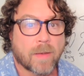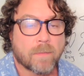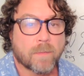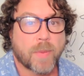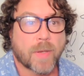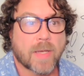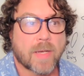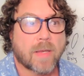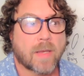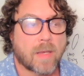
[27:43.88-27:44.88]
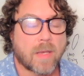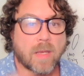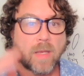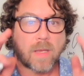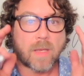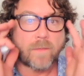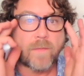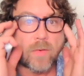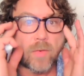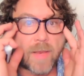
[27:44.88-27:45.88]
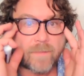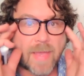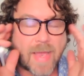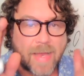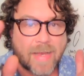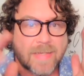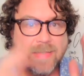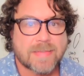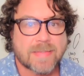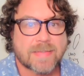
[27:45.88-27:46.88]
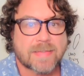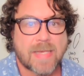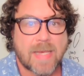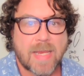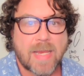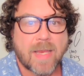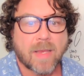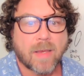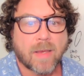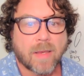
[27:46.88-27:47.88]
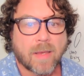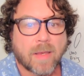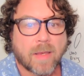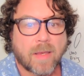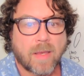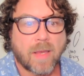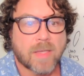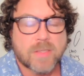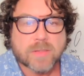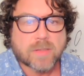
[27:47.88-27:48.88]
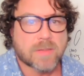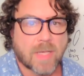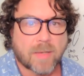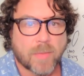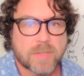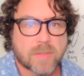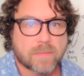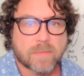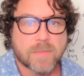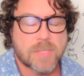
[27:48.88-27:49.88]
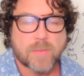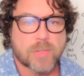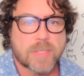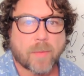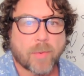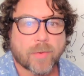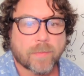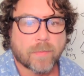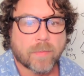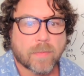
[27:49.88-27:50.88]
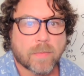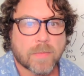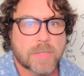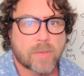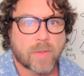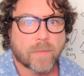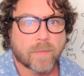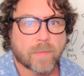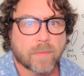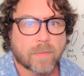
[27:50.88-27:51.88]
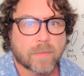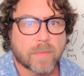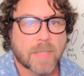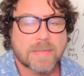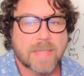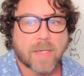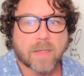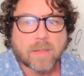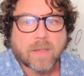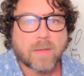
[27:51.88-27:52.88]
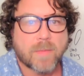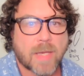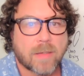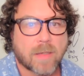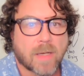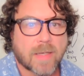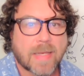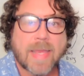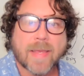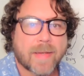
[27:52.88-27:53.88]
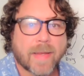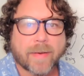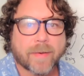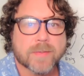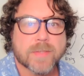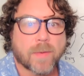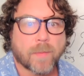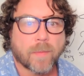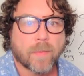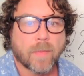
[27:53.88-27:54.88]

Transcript: but if you don't have the eyes to see, it just looks like a bunch of jibber jabber to you. Like I say, it might look like a kid did it or something.